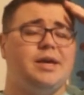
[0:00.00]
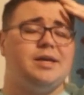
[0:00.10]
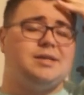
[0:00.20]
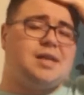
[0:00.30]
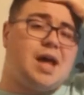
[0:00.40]

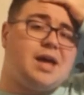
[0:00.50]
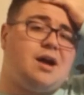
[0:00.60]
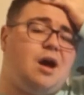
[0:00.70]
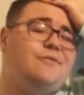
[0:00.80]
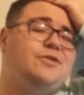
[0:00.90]
his height
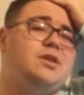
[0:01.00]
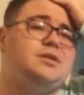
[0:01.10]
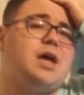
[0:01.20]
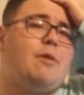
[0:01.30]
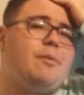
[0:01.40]
off the
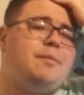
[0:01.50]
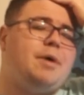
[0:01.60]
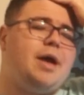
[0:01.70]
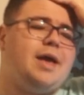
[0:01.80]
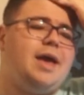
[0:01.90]
top of
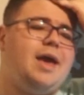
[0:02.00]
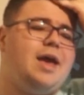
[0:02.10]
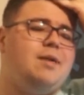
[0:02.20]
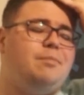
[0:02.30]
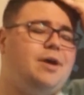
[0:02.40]
my
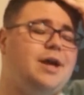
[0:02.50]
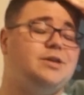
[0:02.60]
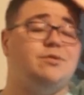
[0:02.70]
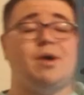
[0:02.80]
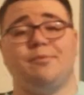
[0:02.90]
head, but I
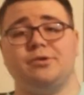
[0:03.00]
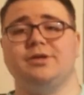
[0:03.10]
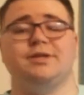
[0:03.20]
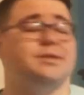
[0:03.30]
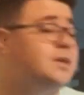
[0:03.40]
do remember
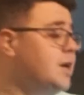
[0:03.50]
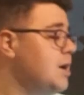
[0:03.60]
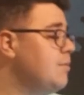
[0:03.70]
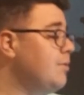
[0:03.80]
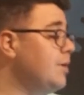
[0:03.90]
he's
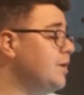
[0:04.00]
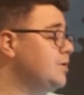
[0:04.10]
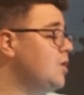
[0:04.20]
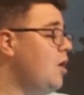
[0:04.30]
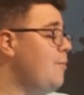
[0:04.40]
pretty
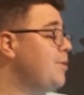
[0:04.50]
tall.